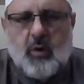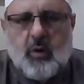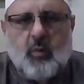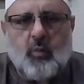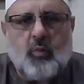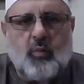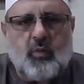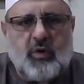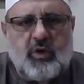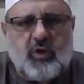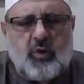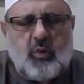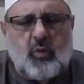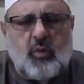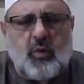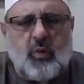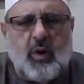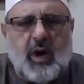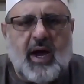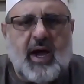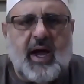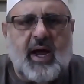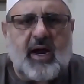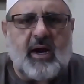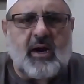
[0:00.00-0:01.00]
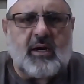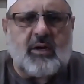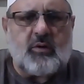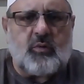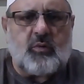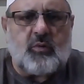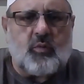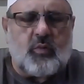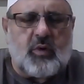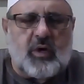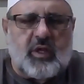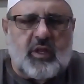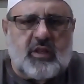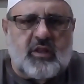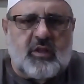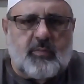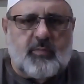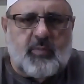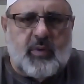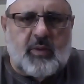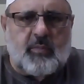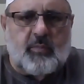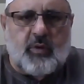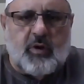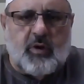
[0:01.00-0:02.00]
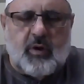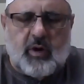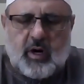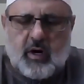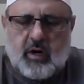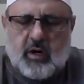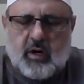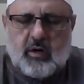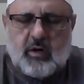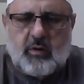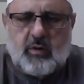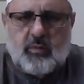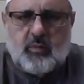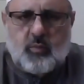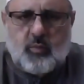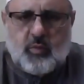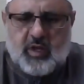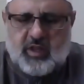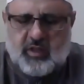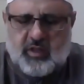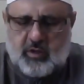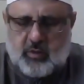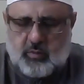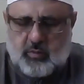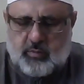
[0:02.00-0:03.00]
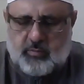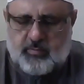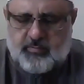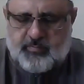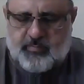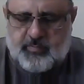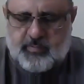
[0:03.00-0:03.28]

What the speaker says: You and with the people are with you.